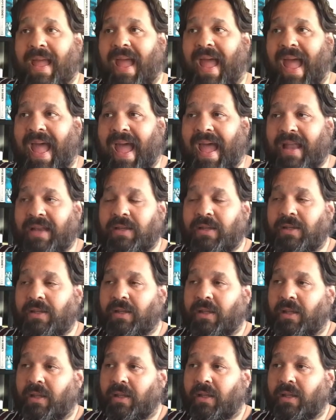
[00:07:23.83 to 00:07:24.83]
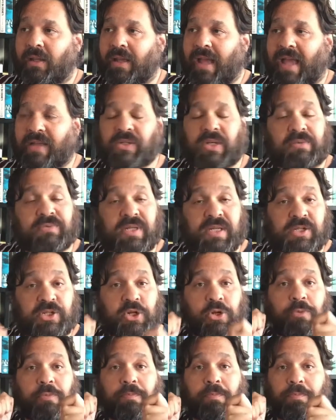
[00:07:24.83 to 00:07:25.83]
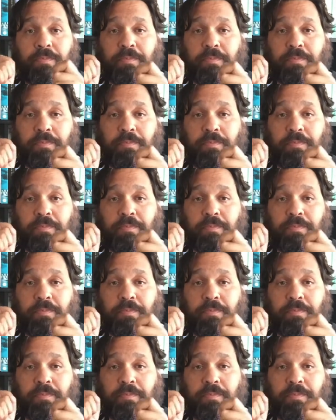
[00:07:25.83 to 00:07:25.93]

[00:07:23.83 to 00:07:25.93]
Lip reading: and as I've said, you